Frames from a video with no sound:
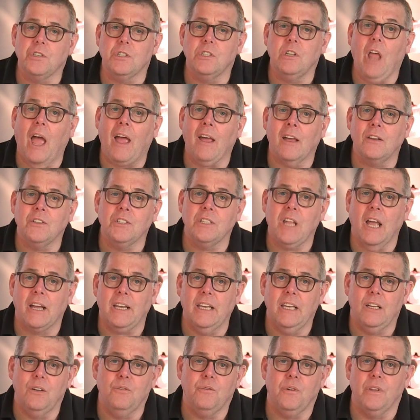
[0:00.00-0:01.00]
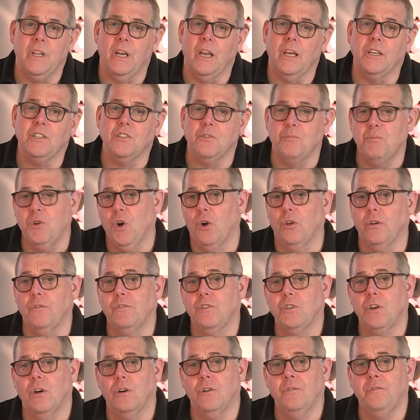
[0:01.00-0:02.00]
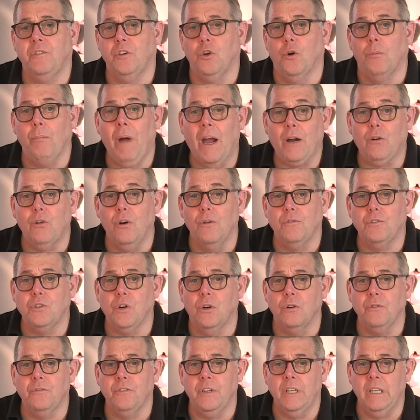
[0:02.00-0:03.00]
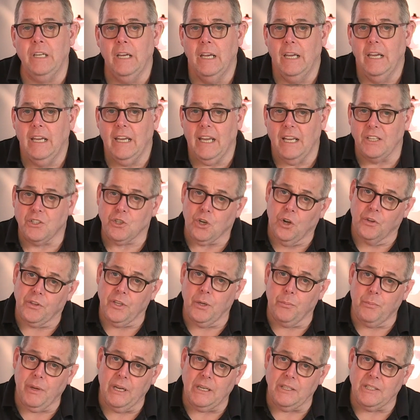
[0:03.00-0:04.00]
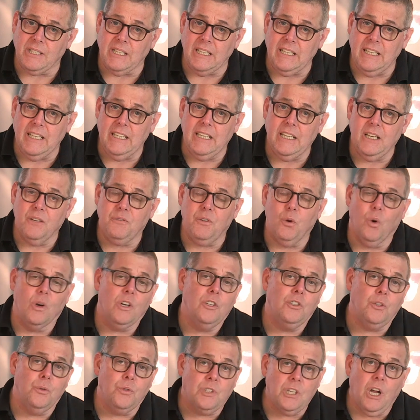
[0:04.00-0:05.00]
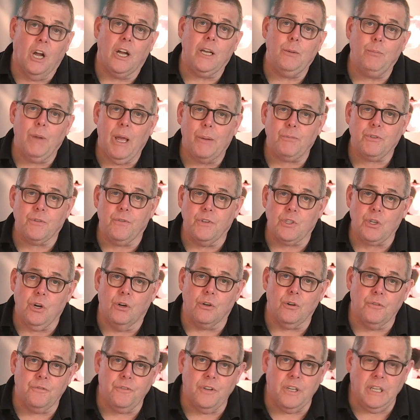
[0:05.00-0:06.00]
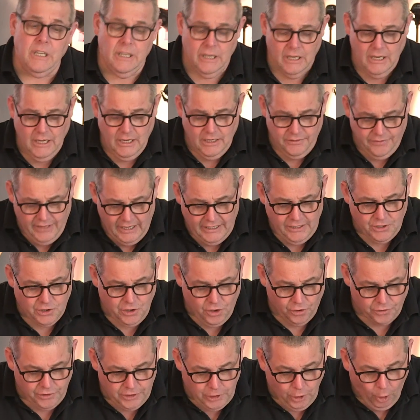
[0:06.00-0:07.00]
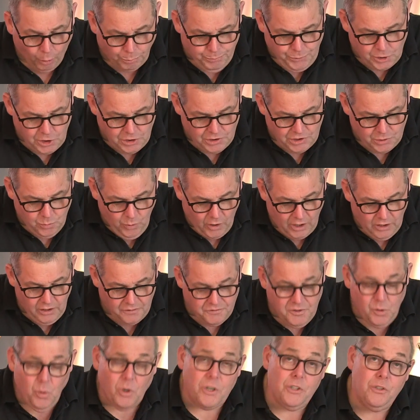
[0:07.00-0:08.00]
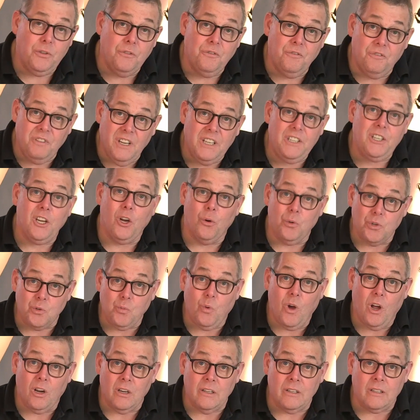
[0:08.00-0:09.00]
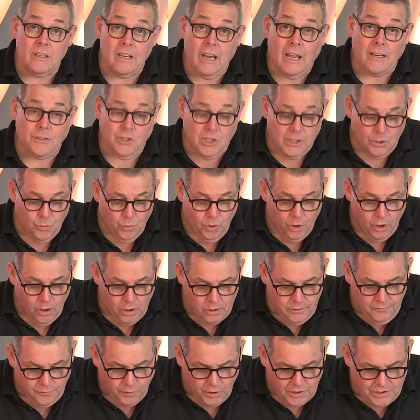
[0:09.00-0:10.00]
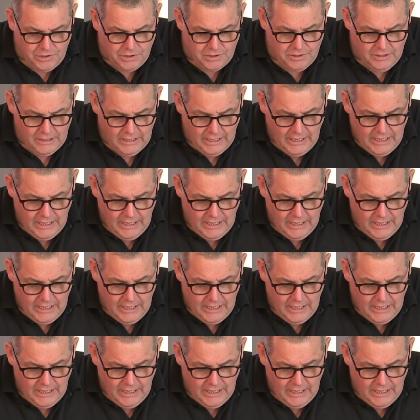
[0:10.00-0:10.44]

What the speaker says: stack in for the likes of product photography or macro photography, it's got the ability here. If you want to do time-lapse photography, then it's got the options as well. If you want to do video as well, it'll actually work for us.